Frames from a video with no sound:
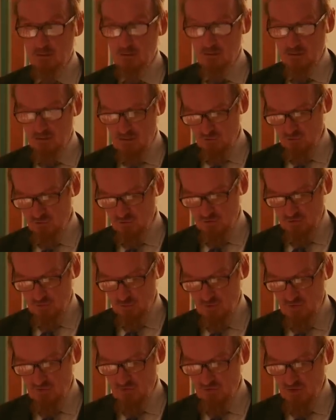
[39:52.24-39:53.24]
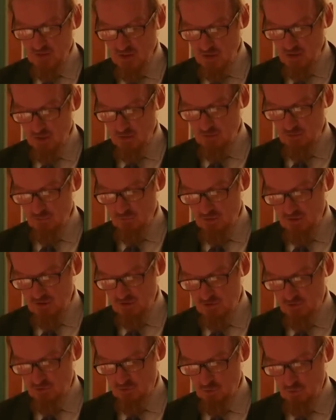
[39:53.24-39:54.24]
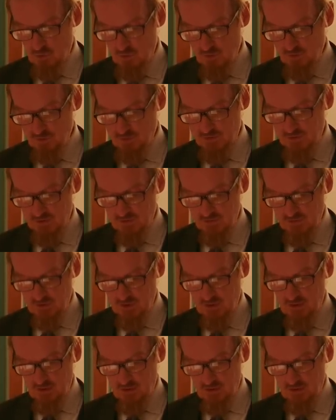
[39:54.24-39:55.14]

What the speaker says: and countries with singular religious authorities